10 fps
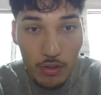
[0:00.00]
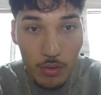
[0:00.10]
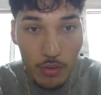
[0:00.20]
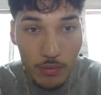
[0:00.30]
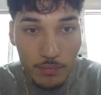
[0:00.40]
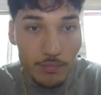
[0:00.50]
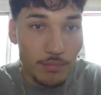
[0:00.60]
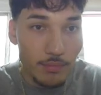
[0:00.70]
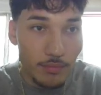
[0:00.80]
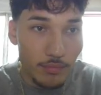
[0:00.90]
lower.
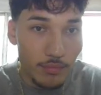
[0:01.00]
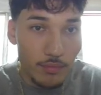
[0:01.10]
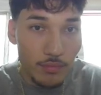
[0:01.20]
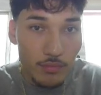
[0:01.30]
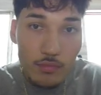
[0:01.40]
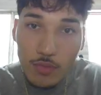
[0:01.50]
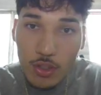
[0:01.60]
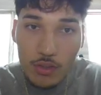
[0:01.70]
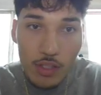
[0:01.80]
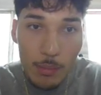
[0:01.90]

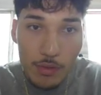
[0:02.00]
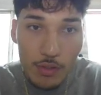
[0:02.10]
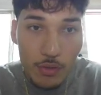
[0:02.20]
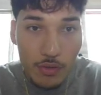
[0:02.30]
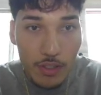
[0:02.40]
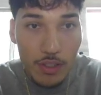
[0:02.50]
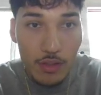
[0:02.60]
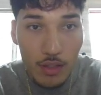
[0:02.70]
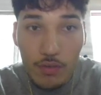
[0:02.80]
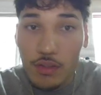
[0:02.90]
Tap into OT
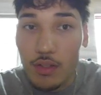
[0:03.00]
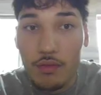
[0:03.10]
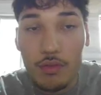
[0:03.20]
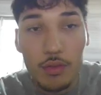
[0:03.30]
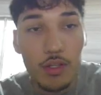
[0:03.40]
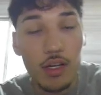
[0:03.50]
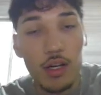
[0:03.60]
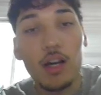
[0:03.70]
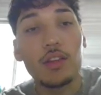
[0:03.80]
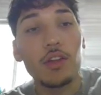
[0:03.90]
of this
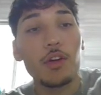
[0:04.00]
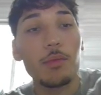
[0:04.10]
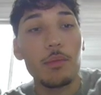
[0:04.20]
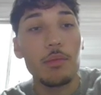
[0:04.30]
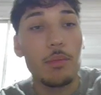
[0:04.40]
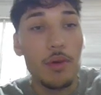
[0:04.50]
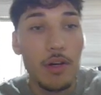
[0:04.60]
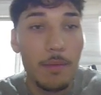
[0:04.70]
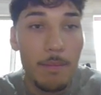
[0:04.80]
30-minute PPR.